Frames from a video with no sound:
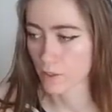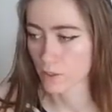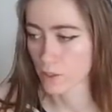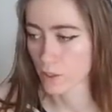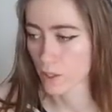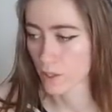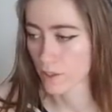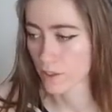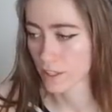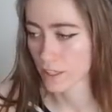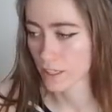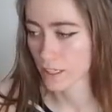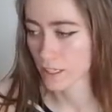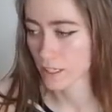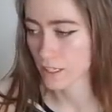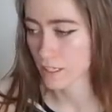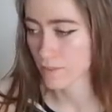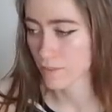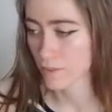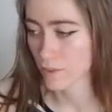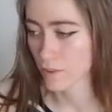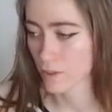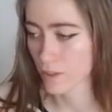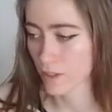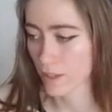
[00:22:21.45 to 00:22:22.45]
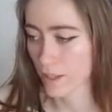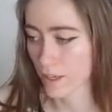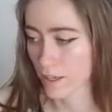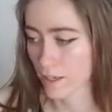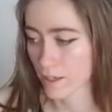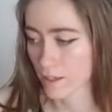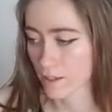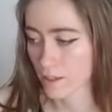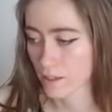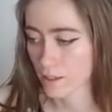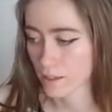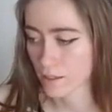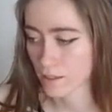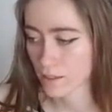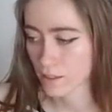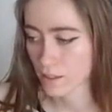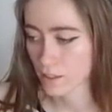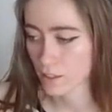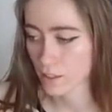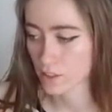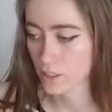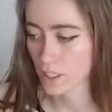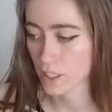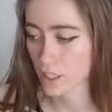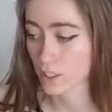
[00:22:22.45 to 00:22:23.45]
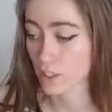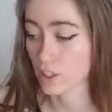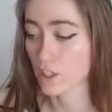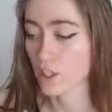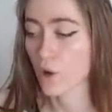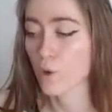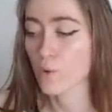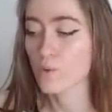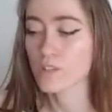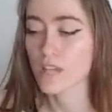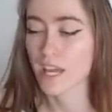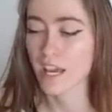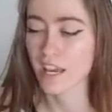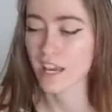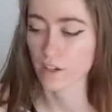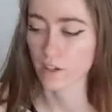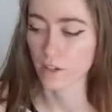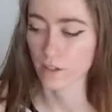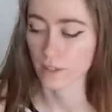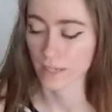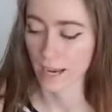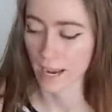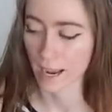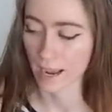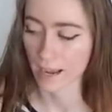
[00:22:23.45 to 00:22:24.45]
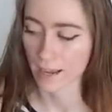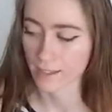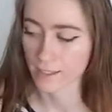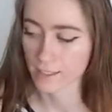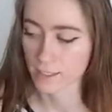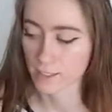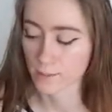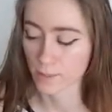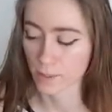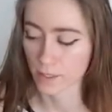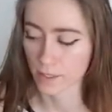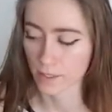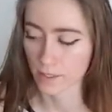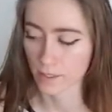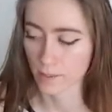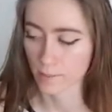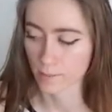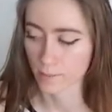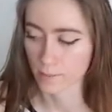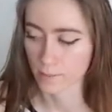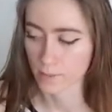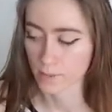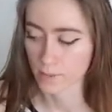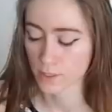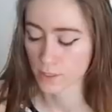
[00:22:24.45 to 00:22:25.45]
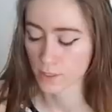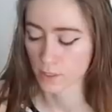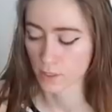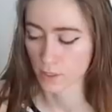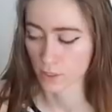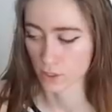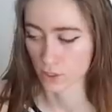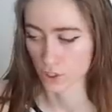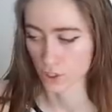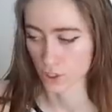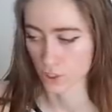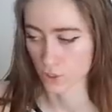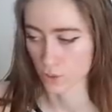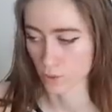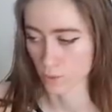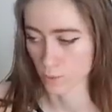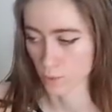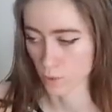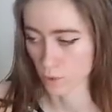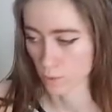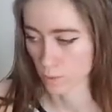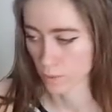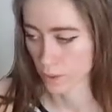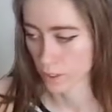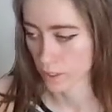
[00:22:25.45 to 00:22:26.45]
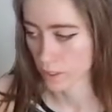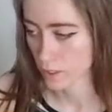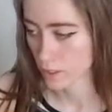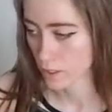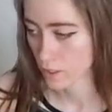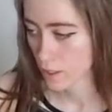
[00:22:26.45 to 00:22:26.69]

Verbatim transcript: so I think even like there's like low dander cats, but I'm still allergic to them normally.